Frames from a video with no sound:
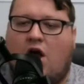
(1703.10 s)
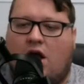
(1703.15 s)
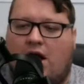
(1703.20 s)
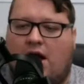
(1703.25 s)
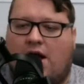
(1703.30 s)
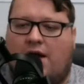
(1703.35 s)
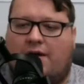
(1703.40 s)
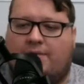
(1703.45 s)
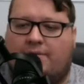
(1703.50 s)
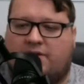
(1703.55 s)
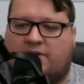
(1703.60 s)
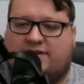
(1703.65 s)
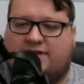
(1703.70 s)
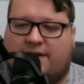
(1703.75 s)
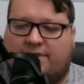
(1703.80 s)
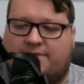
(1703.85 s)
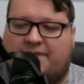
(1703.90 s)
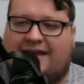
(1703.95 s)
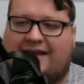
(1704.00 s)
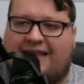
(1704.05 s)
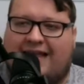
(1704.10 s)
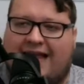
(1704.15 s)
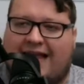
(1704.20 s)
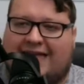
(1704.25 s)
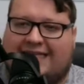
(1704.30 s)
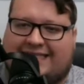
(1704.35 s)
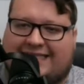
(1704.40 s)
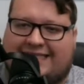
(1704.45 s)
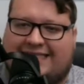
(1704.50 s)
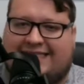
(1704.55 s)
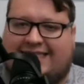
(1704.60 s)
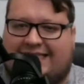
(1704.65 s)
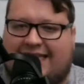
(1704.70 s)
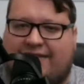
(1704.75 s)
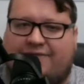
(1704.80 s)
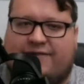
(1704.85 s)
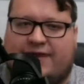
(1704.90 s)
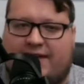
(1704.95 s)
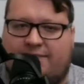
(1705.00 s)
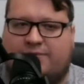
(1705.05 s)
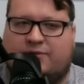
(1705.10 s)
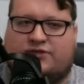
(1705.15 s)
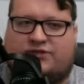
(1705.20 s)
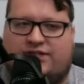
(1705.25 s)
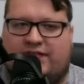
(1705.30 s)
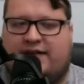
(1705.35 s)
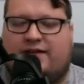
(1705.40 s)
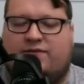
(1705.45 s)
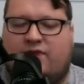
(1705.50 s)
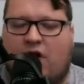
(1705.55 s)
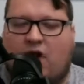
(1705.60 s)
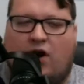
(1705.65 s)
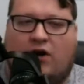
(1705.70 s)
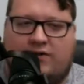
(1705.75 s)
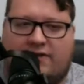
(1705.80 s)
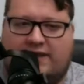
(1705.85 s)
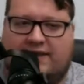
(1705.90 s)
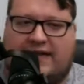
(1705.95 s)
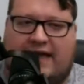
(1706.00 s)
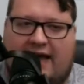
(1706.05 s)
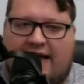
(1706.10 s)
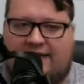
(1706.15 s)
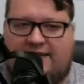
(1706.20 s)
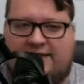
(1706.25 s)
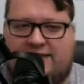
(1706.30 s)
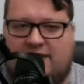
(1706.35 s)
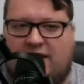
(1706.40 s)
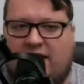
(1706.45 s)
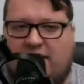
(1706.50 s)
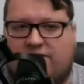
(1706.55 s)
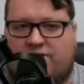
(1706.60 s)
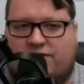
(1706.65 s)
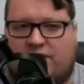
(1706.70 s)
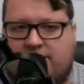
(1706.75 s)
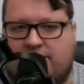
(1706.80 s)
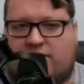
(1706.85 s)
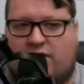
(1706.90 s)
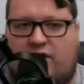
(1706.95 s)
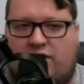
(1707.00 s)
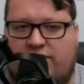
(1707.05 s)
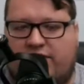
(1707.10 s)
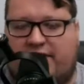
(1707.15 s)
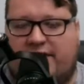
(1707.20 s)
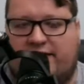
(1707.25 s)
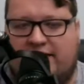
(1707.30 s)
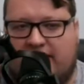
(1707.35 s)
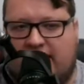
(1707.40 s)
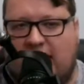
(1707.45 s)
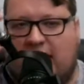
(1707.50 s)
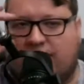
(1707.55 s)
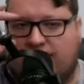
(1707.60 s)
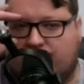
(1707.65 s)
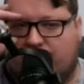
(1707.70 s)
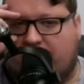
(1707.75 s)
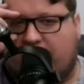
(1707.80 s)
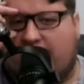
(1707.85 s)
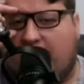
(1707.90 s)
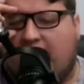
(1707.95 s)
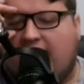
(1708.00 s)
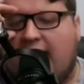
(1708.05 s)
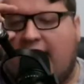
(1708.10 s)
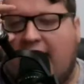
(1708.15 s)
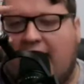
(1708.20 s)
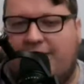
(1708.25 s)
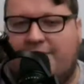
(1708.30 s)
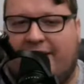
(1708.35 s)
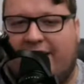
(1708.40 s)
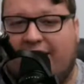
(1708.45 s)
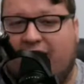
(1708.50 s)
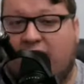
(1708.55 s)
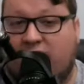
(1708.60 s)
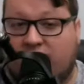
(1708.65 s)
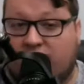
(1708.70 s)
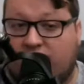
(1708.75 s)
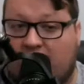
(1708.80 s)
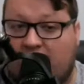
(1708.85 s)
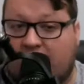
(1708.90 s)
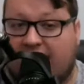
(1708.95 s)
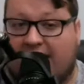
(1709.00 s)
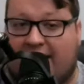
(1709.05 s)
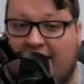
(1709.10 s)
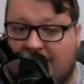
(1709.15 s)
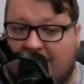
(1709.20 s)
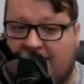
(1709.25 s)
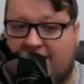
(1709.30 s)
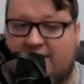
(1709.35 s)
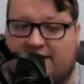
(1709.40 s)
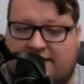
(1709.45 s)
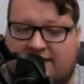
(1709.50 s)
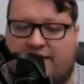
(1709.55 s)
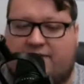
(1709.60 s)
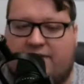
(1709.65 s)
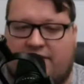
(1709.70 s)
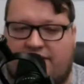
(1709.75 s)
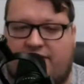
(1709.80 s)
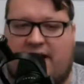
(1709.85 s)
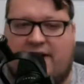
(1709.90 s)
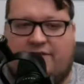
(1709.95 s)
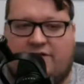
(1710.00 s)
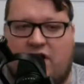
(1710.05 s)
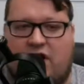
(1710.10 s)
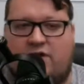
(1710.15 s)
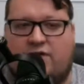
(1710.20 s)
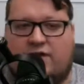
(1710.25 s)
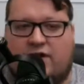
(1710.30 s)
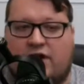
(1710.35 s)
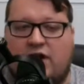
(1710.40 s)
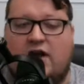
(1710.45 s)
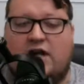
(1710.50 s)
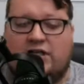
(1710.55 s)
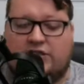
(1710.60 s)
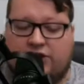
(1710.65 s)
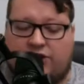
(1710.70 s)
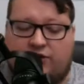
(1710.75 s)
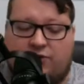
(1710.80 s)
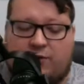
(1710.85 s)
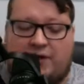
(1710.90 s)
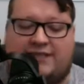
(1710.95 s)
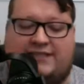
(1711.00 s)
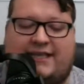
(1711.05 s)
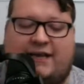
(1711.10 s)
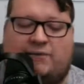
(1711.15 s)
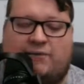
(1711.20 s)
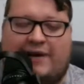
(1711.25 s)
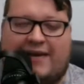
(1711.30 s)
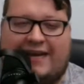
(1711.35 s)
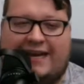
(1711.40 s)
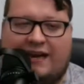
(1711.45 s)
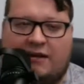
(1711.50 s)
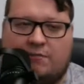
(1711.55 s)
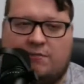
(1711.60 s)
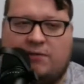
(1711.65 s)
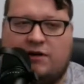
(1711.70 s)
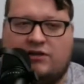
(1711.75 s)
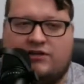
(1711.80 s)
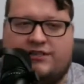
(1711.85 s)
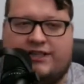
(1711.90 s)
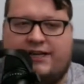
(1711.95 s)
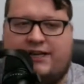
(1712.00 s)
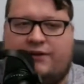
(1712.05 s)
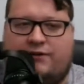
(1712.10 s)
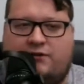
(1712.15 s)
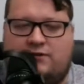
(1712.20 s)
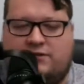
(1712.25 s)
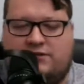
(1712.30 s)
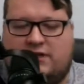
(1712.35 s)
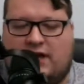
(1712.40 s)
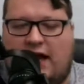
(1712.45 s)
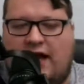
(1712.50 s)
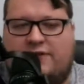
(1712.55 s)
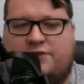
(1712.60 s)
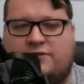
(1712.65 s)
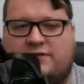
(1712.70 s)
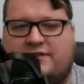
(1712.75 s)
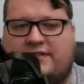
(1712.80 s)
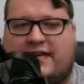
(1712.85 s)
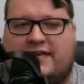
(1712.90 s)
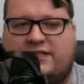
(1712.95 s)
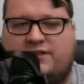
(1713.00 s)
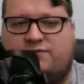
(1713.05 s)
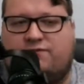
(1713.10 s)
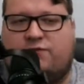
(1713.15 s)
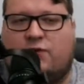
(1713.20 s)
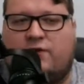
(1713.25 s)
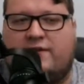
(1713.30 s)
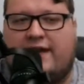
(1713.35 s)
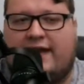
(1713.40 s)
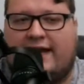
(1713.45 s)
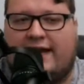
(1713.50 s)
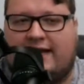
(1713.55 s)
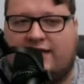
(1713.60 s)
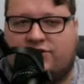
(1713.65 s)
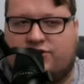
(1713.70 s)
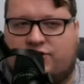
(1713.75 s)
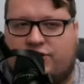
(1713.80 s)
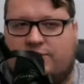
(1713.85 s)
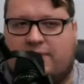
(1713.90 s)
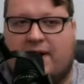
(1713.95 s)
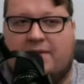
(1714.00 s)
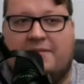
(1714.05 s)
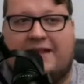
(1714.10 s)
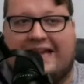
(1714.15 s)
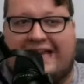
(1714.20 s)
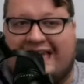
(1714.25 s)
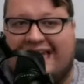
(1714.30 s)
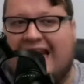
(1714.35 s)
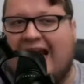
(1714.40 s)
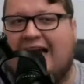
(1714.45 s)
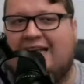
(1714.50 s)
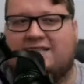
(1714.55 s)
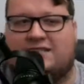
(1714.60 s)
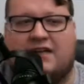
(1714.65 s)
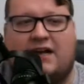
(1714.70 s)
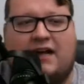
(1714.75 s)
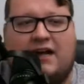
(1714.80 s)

something like 70% of all the deaths from COVID in the country have been from the age 75 and over. So you want to say we need emergency use authorization for that age group. I'm like, yes,